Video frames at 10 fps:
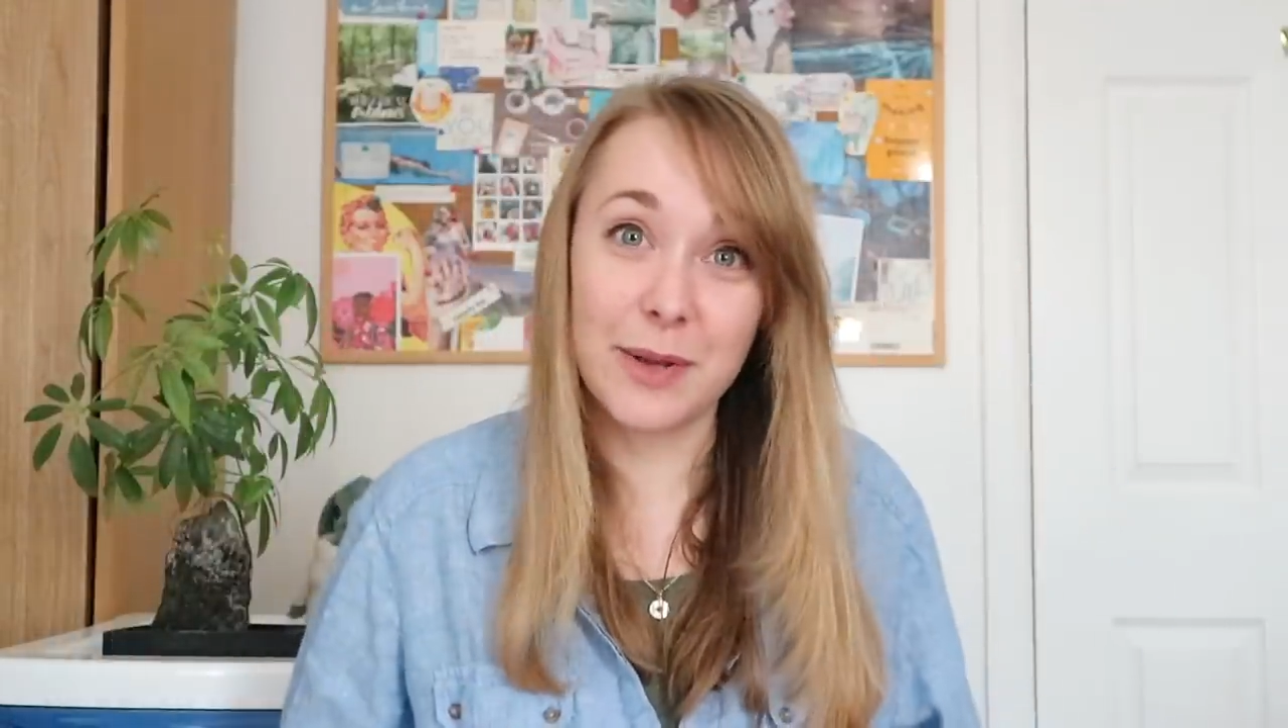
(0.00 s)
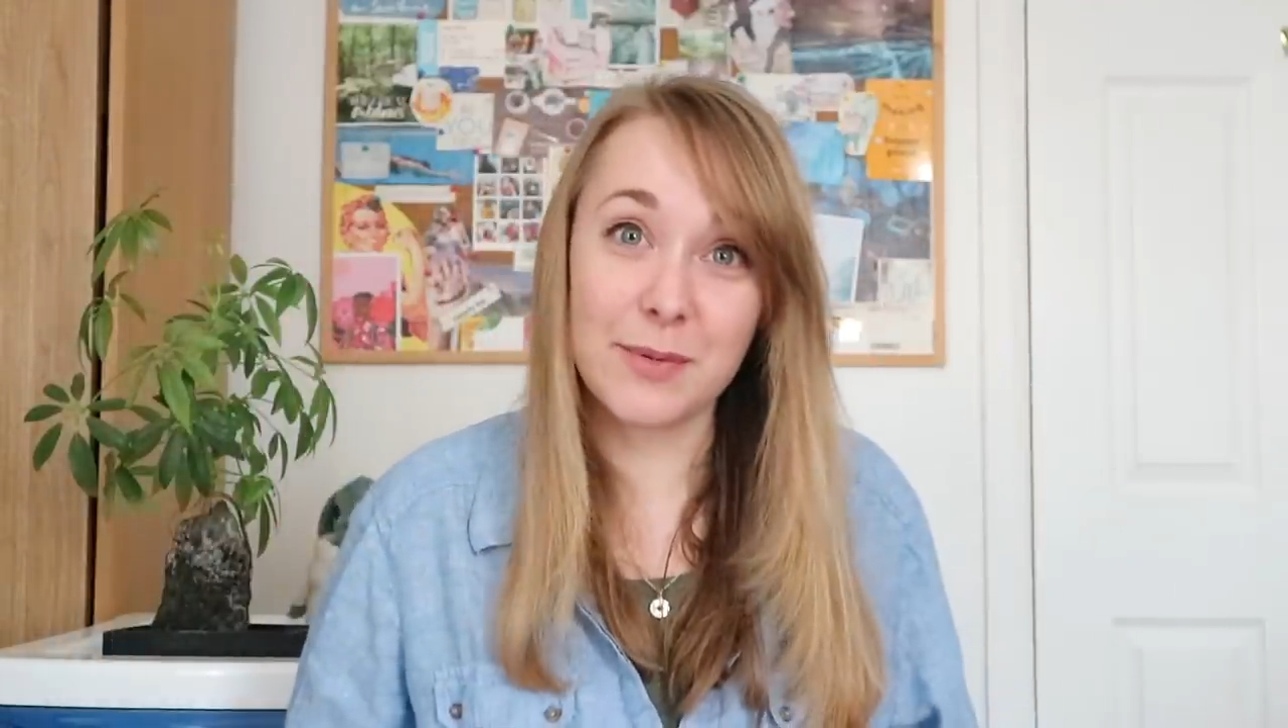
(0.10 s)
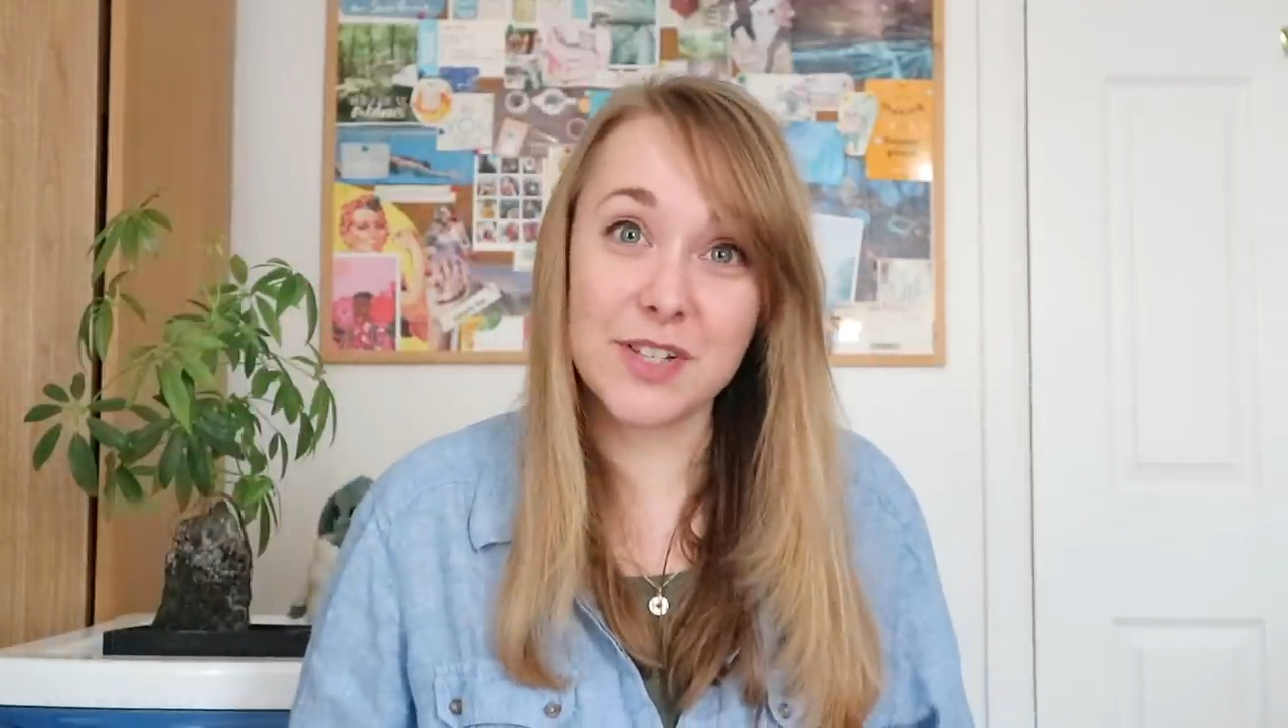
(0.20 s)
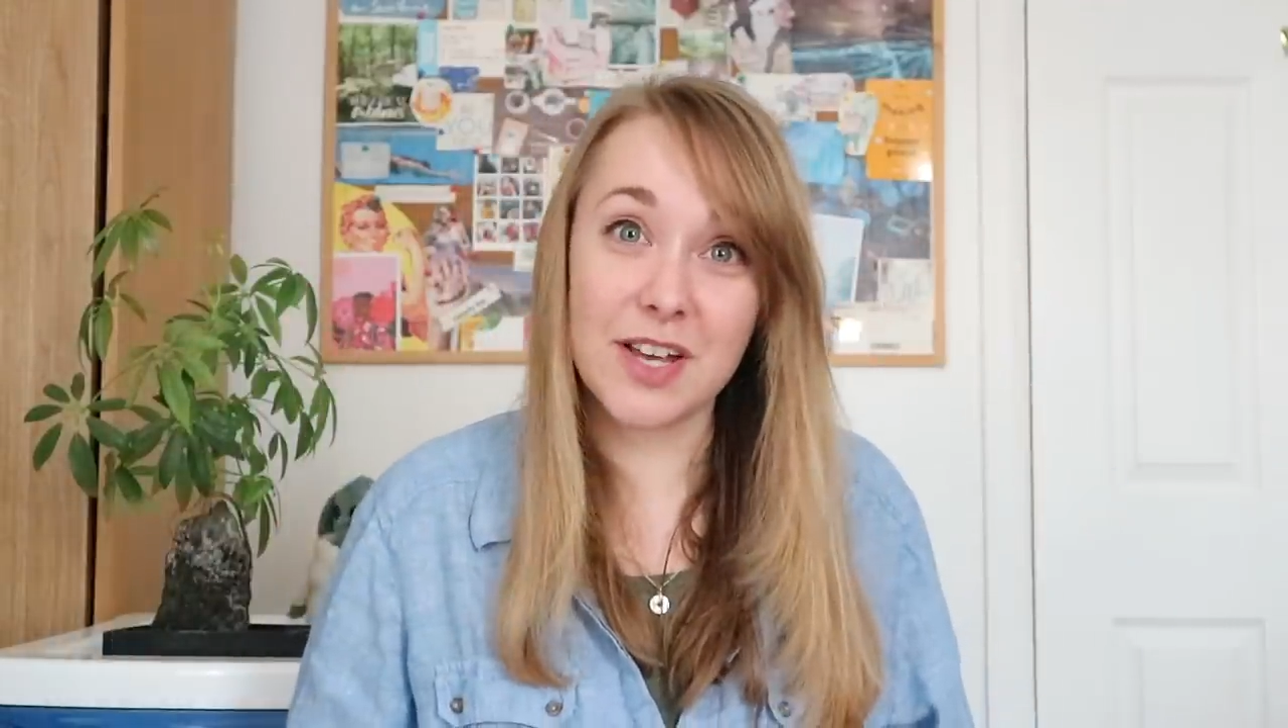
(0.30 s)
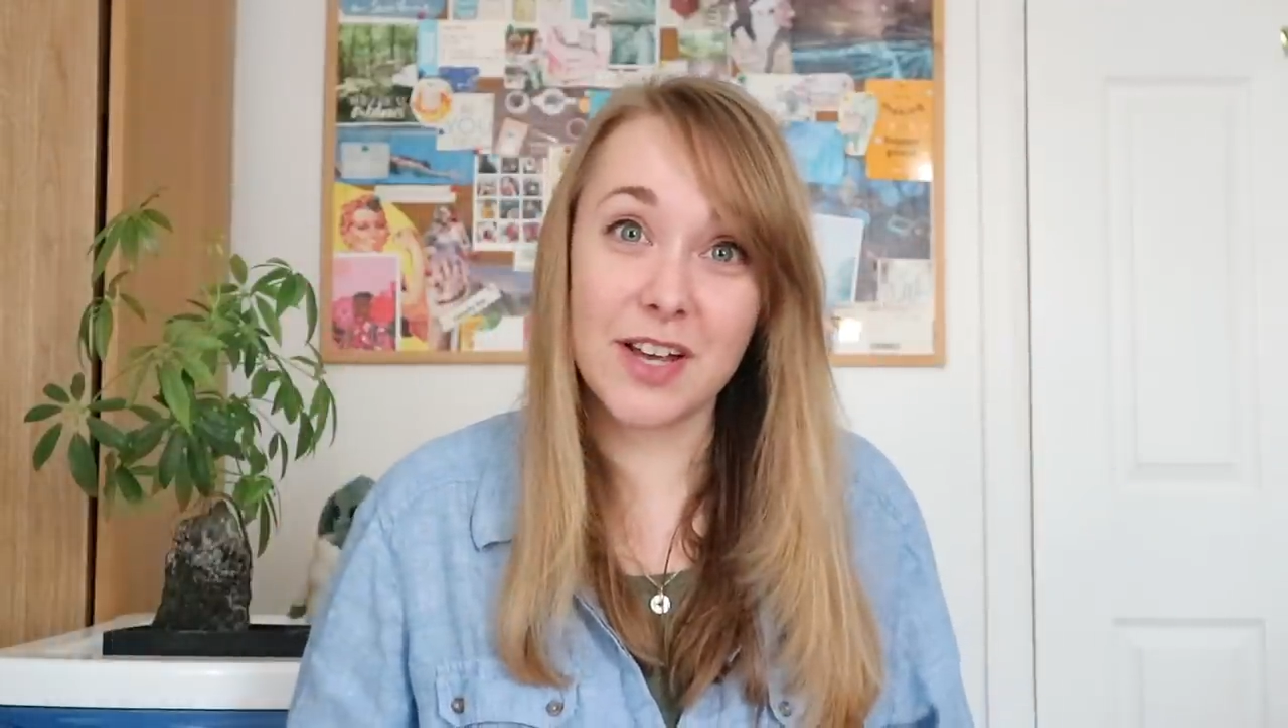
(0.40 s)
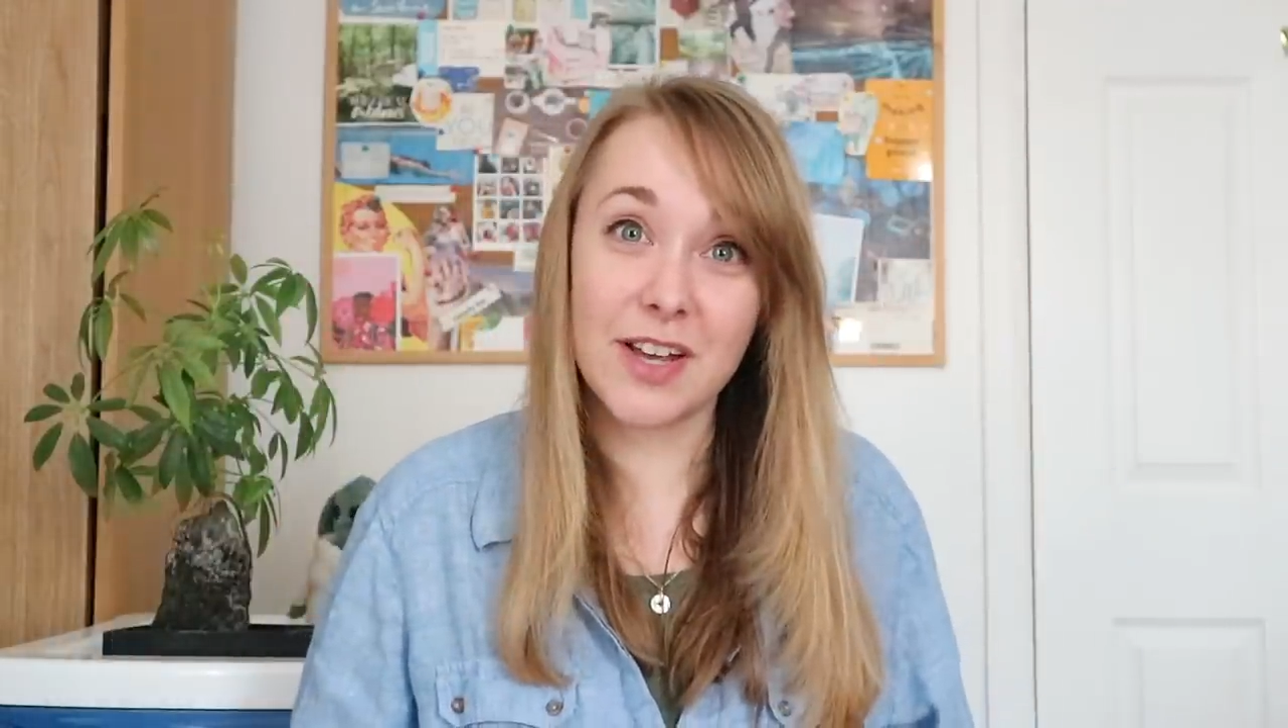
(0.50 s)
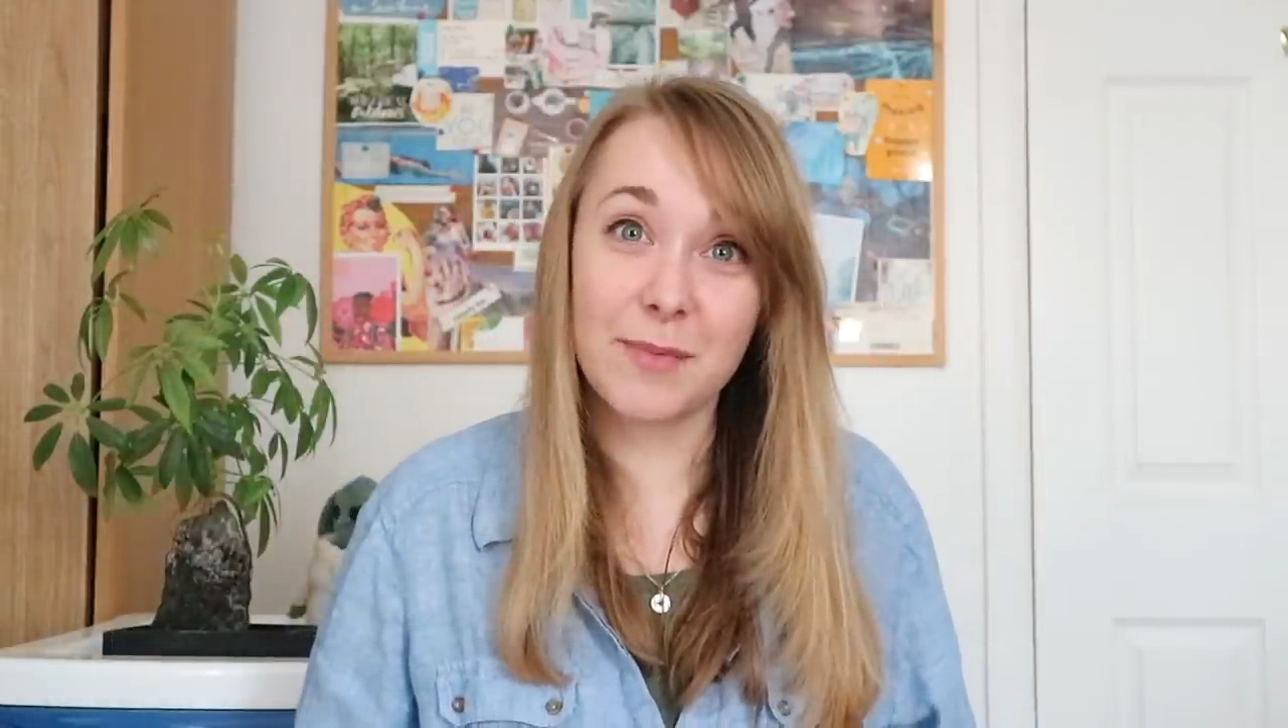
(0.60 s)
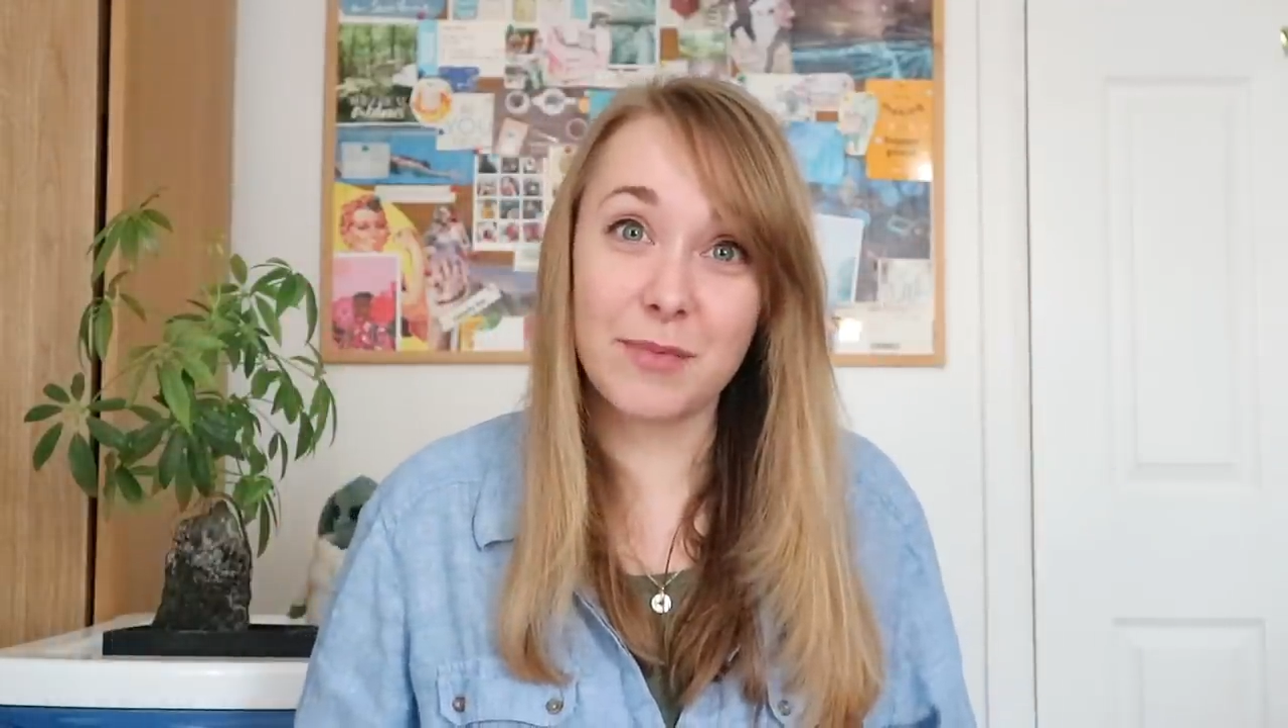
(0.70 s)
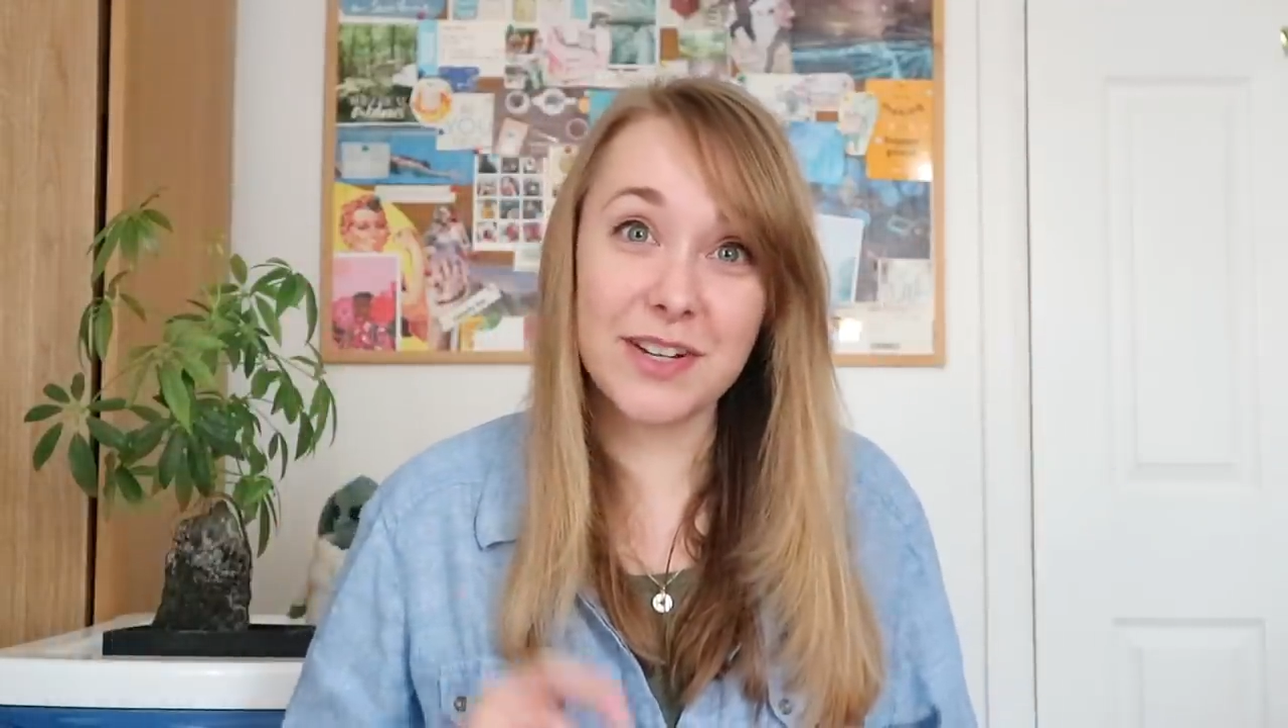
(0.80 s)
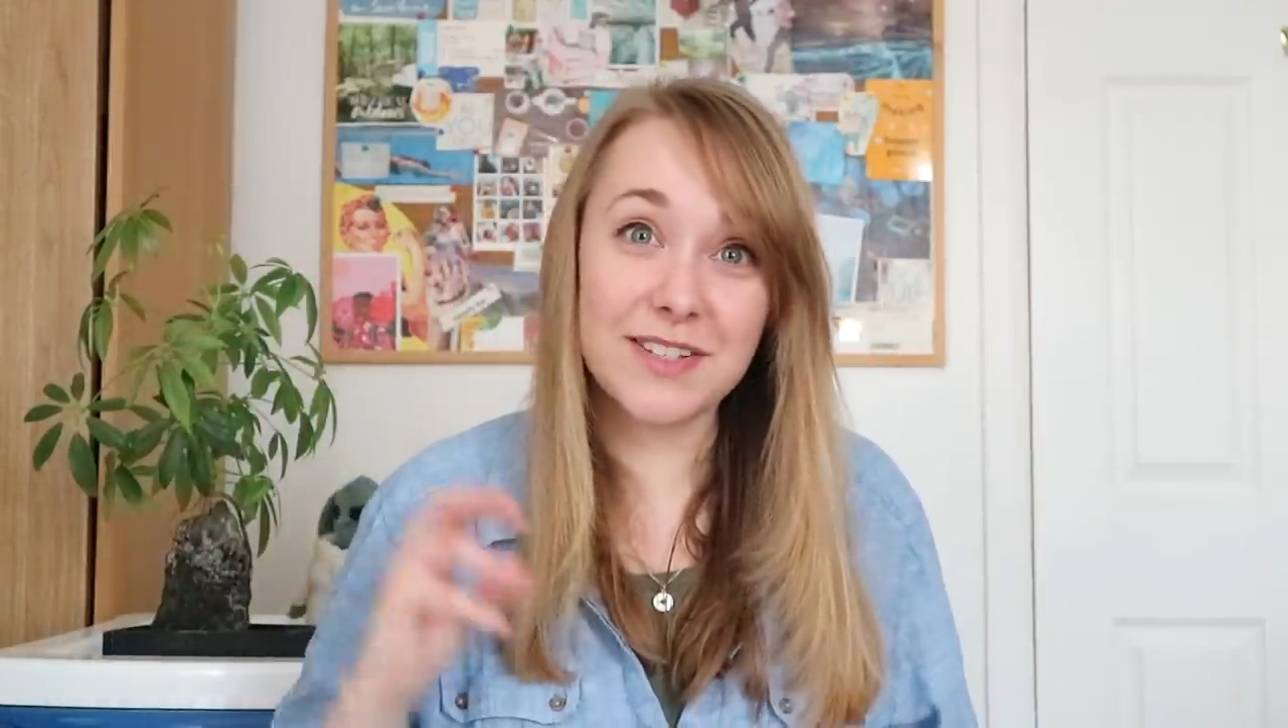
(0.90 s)
It was
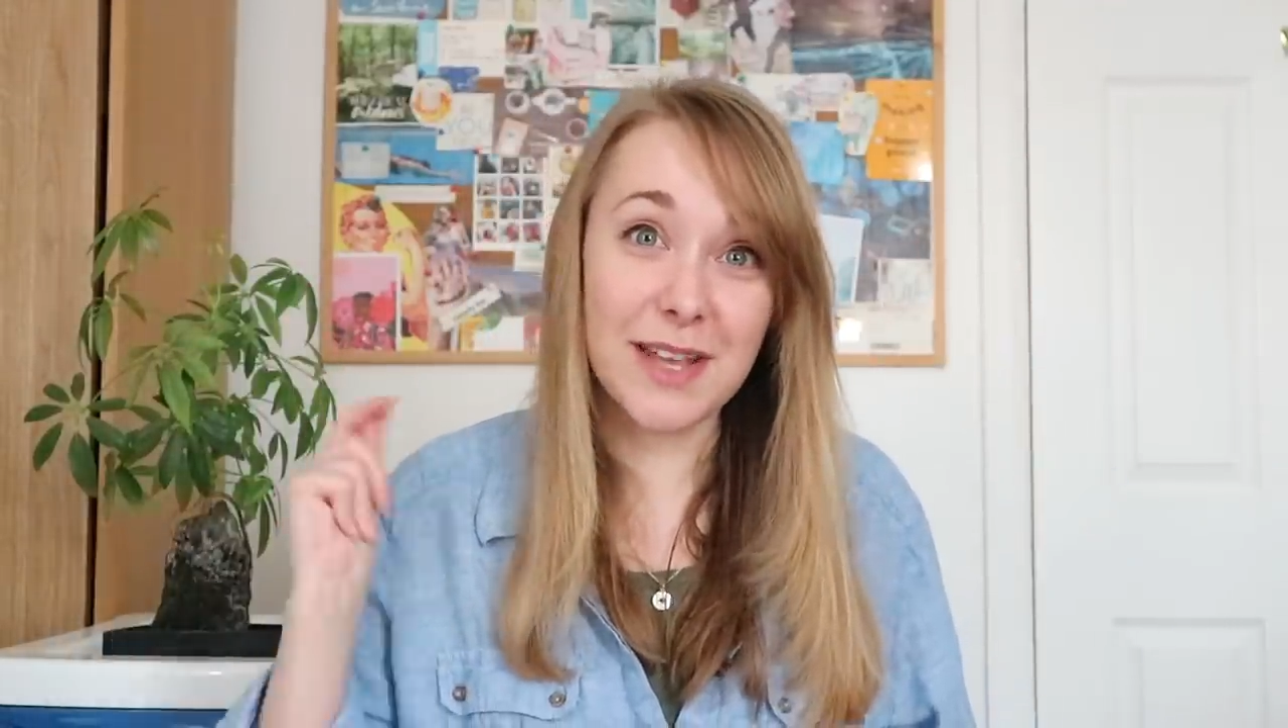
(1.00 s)
a pretty